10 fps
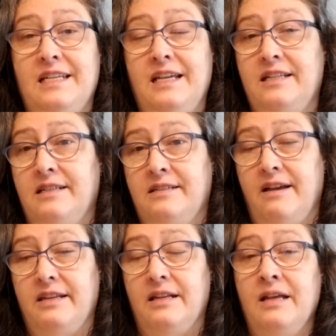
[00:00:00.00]
he gets
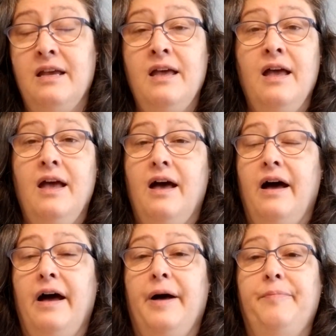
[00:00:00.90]
excited
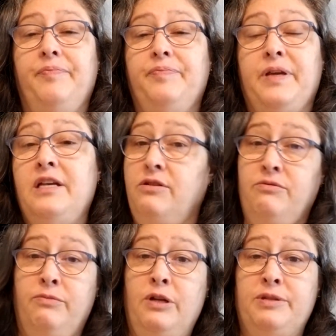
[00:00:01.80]
because
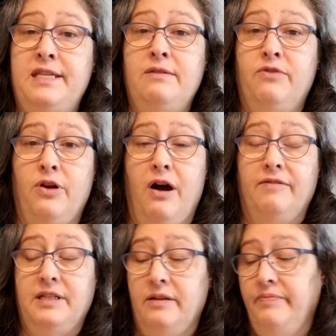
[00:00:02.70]
we don't see them very
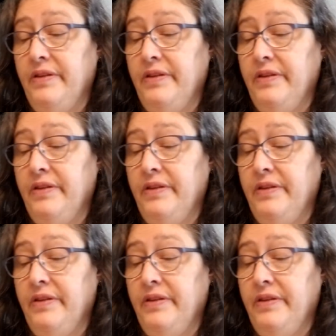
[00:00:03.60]
often.